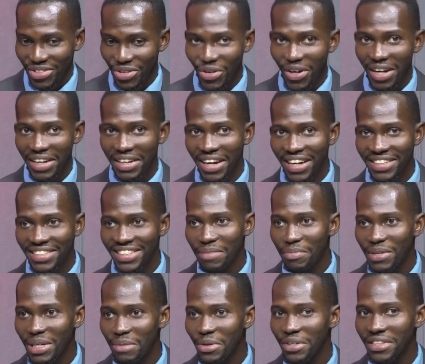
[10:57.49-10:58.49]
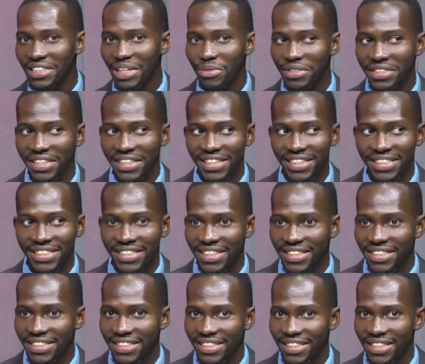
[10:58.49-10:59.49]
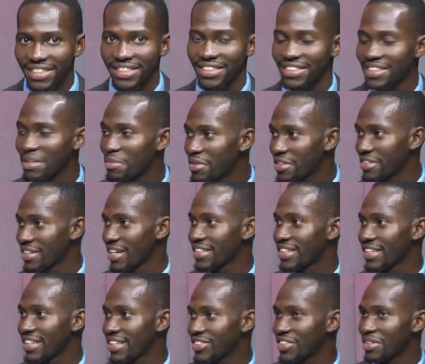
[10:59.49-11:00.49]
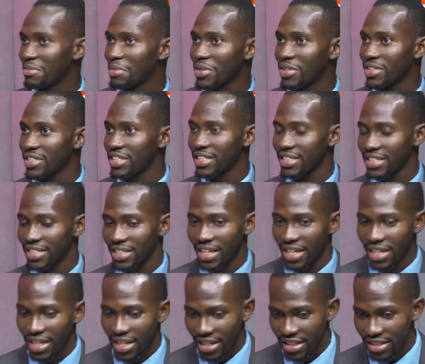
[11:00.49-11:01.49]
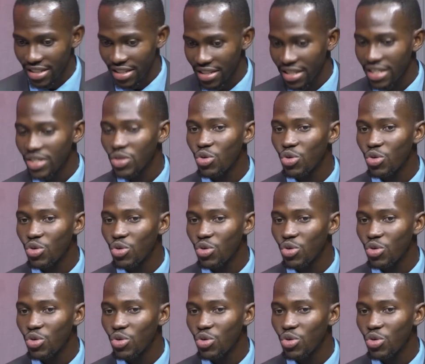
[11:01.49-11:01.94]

So as an epidemiologist, I would say yes, it's a step in the right direction because it is still